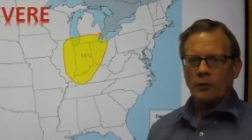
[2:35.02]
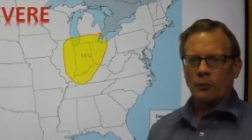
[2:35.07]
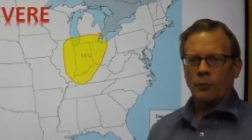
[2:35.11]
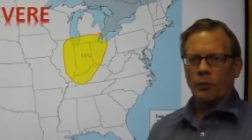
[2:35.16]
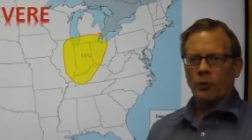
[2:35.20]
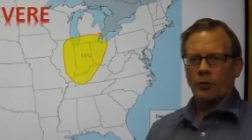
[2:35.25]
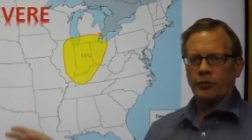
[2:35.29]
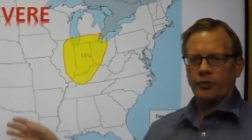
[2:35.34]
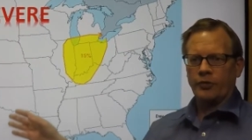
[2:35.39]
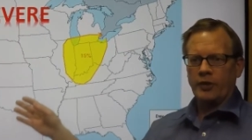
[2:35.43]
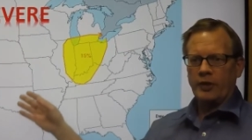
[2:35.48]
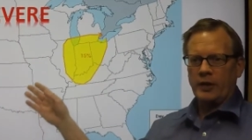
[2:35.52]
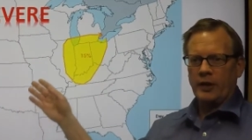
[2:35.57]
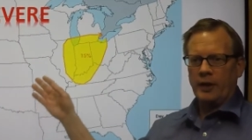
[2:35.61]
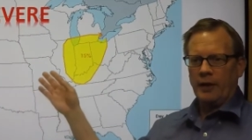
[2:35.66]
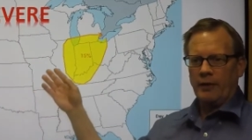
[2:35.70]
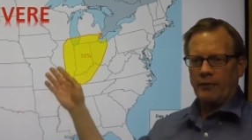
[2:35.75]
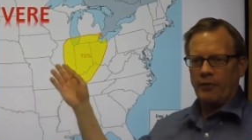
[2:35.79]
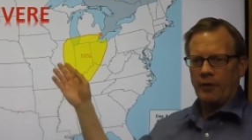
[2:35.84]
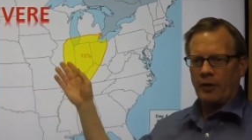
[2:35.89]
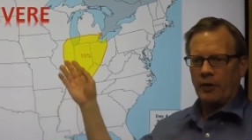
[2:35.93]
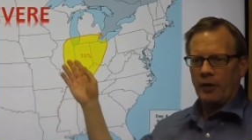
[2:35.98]
we'll see
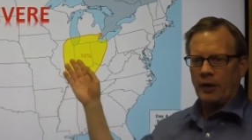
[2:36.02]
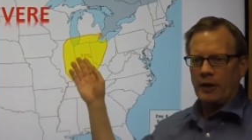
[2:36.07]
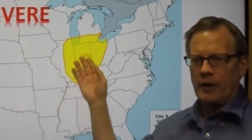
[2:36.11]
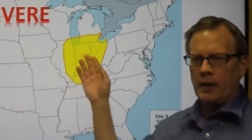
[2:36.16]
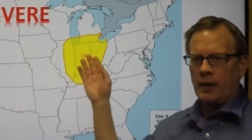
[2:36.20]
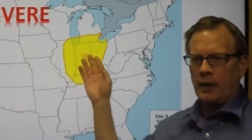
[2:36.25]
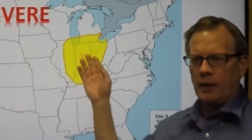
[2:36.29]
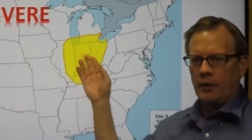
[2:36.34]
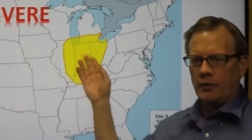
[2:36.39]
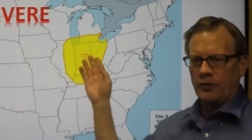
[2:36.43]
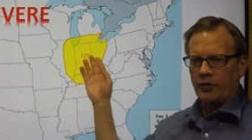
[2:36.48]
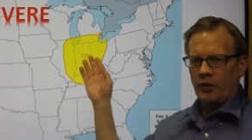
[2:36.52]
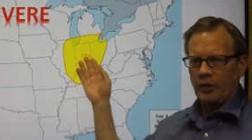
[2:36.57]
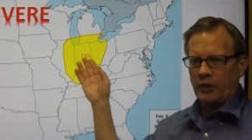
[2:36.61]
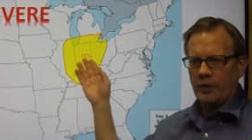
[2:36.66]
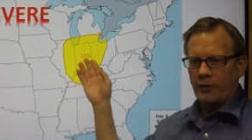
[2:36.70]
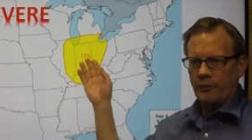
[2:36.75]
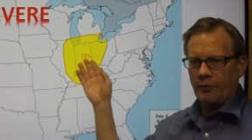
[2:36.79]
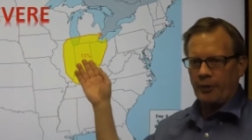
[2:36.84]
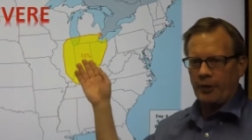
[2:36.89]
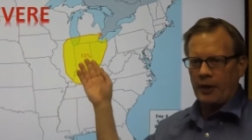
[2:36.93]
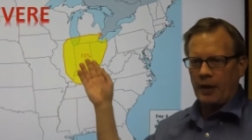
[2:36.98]
a very uh,
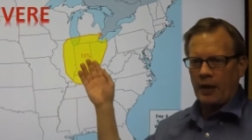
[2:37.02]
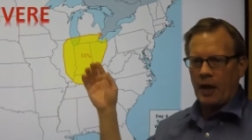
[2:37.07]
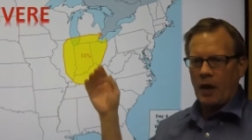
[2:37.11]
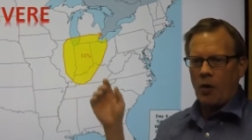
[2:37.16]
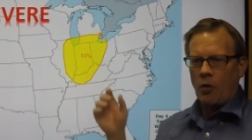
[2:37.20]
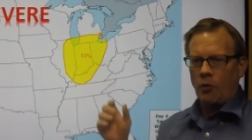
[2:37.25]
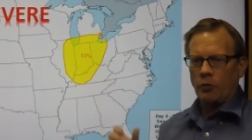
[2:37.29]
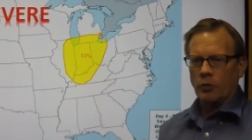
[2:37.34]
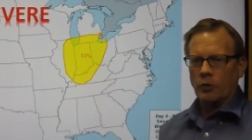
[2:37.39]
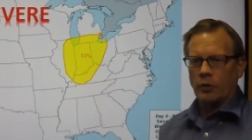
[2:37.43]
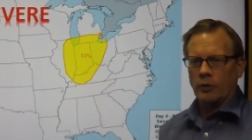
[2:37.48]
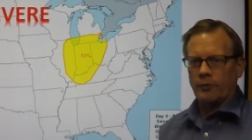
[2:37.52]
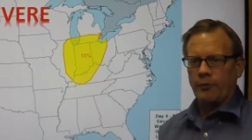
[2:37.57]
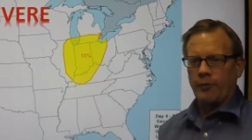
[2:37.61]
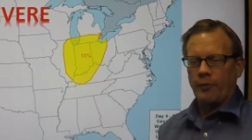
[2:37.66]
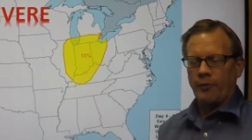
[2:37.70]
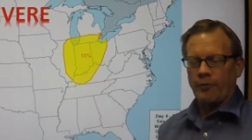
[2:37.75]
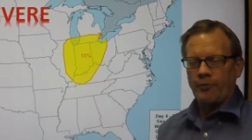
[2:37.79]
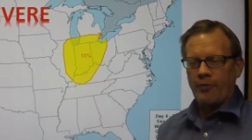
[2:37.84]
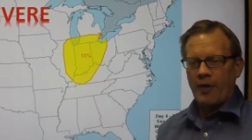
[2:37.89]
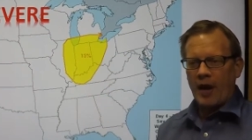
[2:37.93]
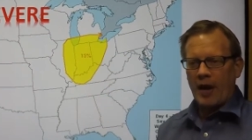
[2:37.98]
significant outlook
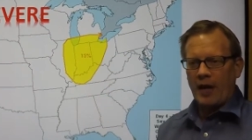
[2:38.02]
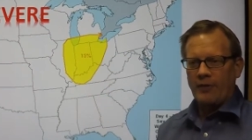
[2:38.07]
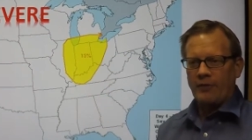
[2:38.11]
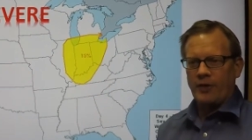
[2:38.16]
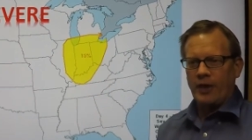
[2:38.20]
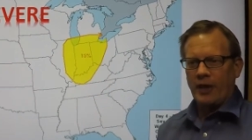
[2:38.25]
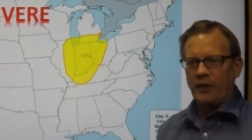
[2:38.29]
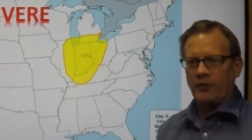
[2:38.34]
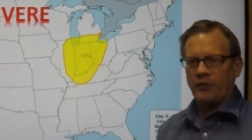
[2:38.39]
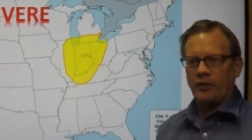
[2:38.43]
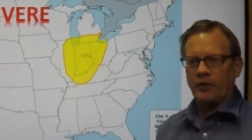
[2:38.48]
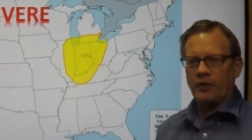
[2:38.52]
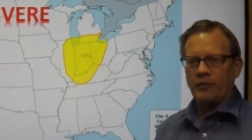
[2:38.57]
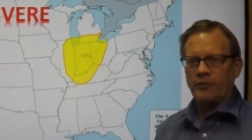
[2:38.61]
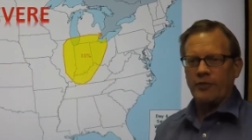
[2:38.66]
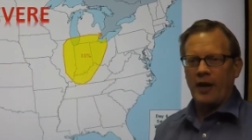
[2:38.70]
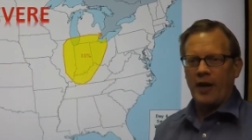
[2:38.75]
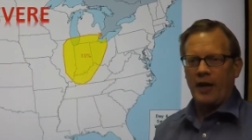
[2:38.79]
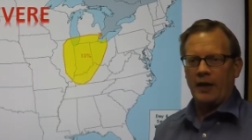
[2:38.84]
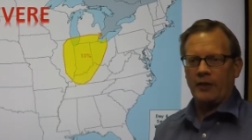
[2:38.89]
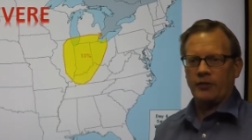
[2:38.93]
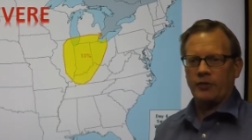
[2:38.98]
for five days in
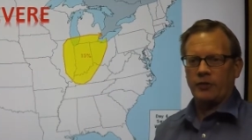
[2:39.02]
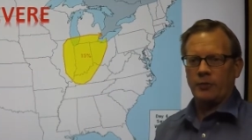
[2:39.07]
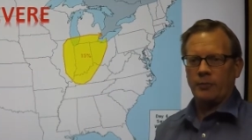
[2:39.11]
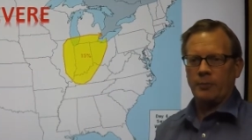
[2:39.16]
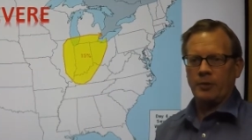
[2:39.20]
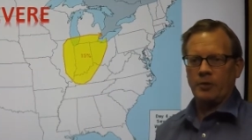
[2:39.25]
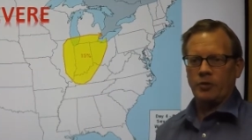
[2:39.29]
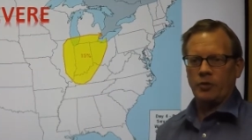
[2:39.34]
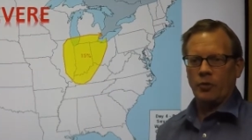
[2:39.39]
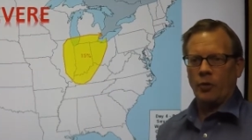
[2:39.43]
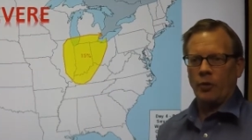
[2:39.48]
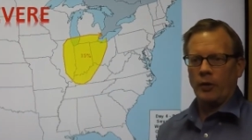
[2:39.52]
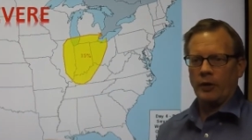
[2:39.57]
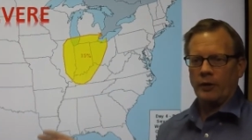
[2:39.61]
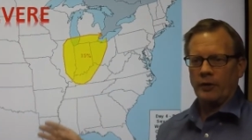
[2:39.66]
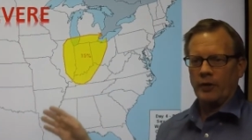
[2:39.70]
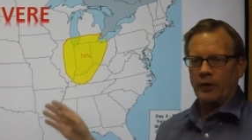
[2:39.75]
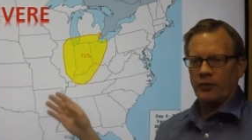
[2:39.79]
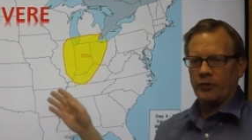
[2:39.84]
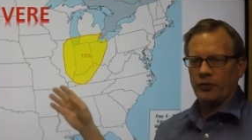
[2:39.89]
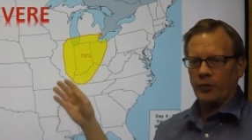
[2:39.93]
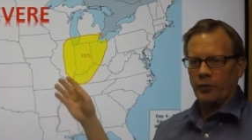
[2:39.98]
advance to be showing this.